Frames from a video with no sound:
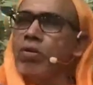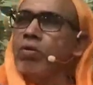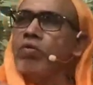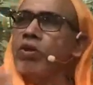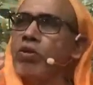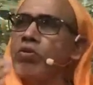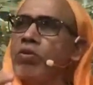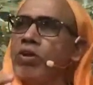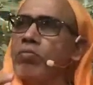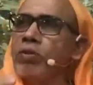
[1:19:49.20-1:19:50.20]
No, why do
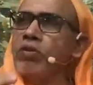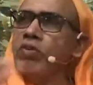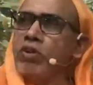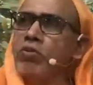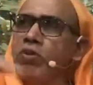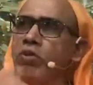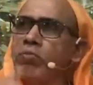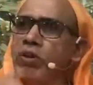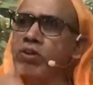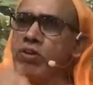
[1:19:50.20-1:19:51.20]
you want priest? Why do you
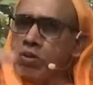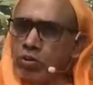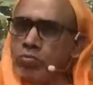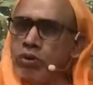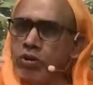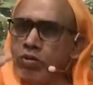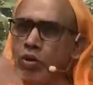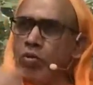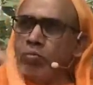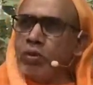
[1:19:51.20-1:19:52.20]
want priest? You be
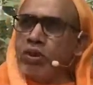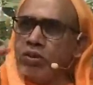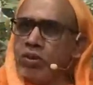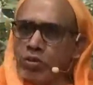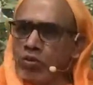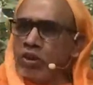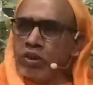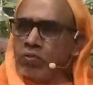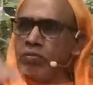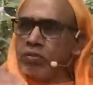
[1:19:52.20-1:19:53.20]
your own priest, you
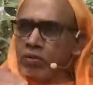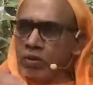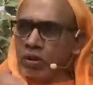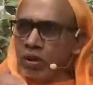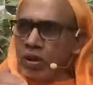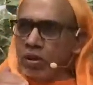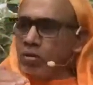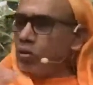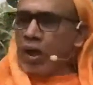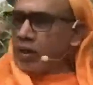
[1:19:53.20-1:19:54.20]
worship.
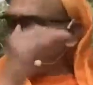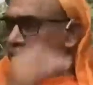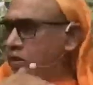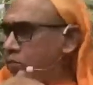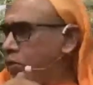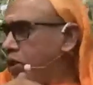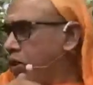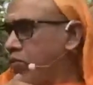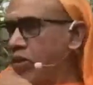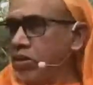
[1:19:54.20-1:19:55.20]
You ask
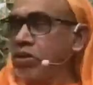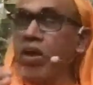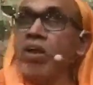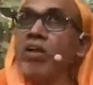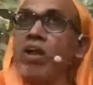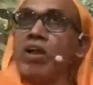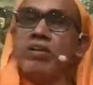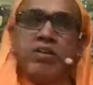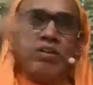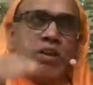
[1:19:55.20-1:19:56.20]
somebody, what is God? The
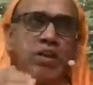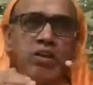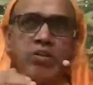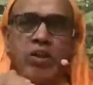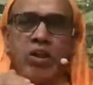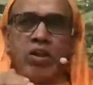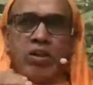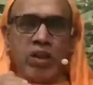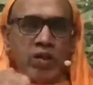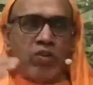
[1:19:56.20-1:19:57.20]
rising sun is
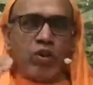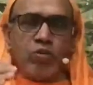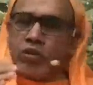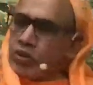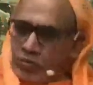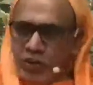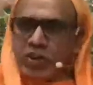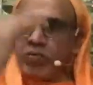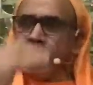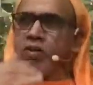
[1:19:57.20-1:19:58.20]
God. I want to worship.
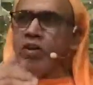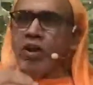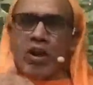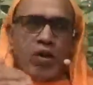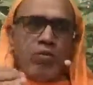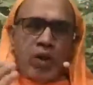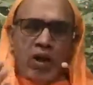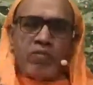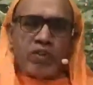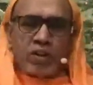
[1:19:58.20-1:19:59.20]
Worship.
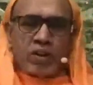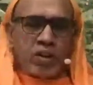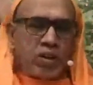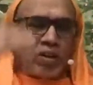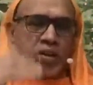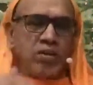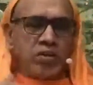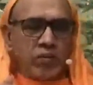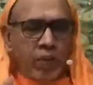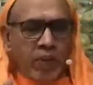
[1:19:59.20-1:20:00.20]
Offer
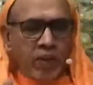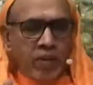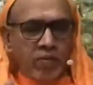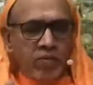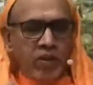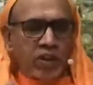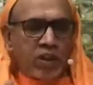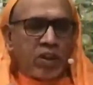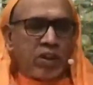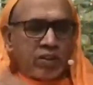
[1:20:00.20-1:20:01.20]

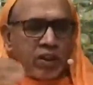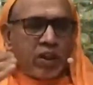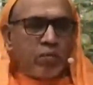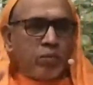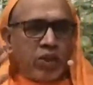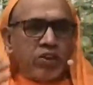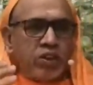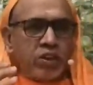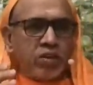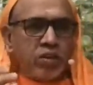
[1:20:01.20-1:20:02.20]
water as an
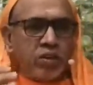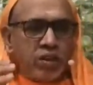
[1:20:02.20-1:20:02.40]
oblation.